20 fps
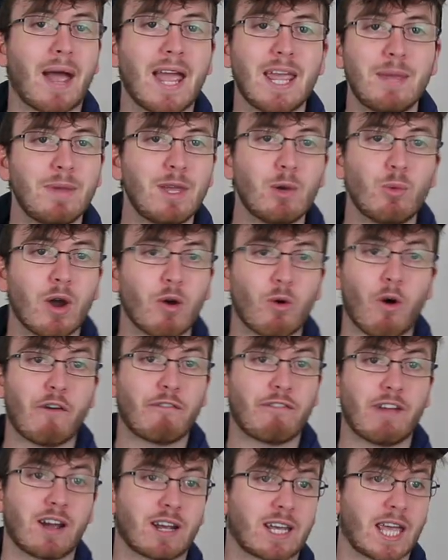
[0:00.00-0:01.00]
maybe we're
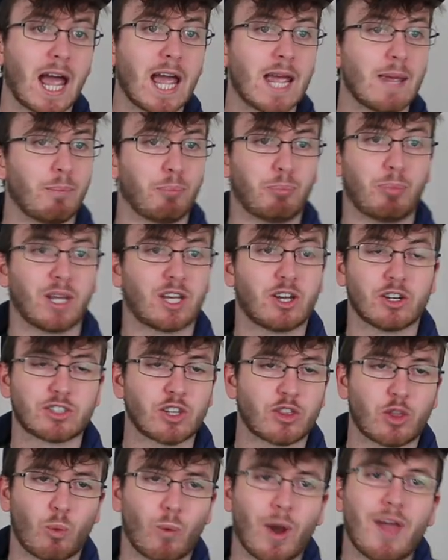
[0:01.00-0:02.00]
off our game because
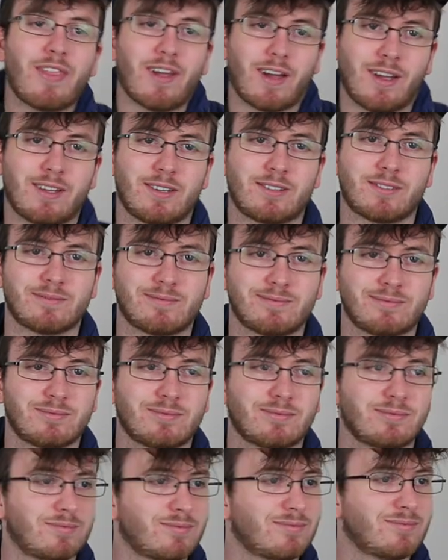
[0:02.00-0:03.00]
of the weather.
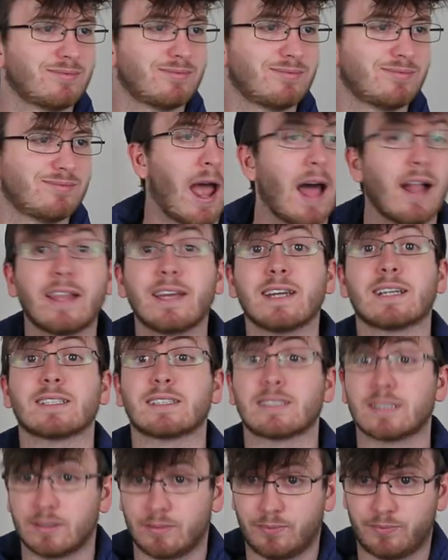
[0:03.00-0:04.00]

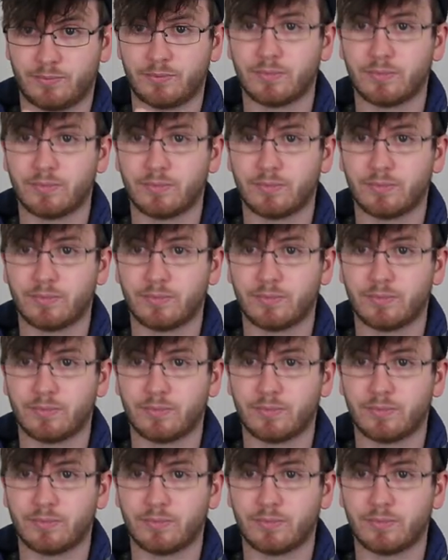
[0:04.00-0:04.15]
Alex,